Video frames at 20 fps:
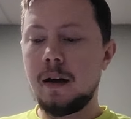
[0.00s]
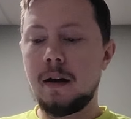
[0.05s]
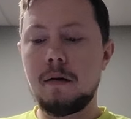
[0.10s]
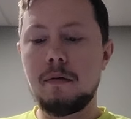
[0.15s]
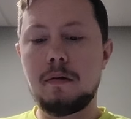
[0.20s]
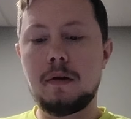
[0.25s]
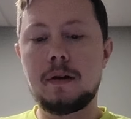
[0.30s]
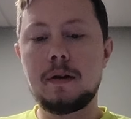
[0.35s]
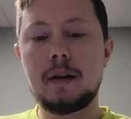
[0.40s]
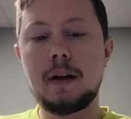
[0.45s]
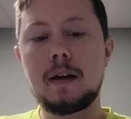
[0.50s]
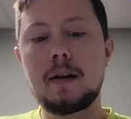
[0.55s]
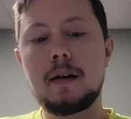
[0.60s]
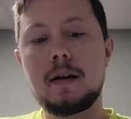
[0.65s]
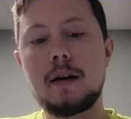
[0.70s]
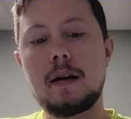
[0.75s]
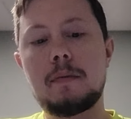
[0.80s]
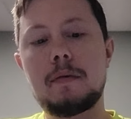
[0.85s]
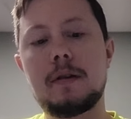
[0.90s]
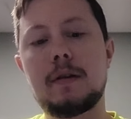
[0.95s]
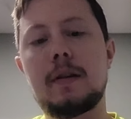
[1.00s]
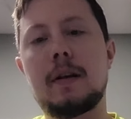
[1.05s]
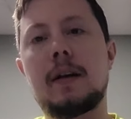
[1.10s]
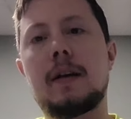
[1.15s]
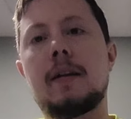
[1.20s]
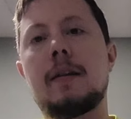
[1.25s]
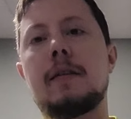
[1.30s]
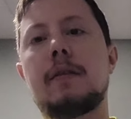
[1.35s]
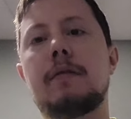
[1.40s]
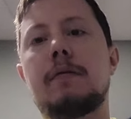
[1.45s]
It will take a couple
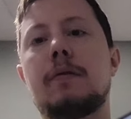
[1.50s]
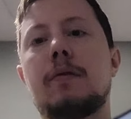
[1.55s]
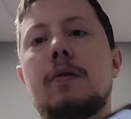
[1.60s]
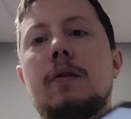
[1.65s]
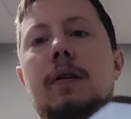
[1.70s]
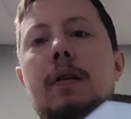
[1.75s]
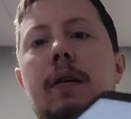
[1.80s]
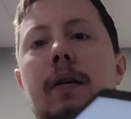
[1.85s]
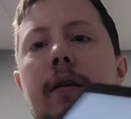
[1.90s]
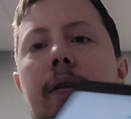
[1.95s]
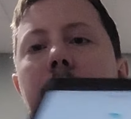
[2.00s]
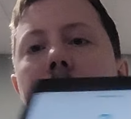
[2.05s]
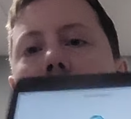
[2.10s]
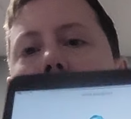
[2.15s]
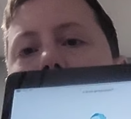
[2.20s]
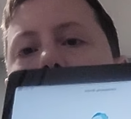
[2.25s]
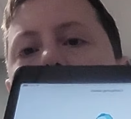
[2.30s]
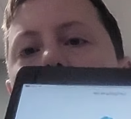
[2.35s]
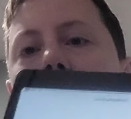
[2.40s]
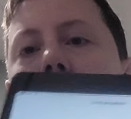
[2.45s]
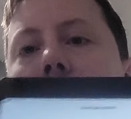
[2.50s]
seconds for the first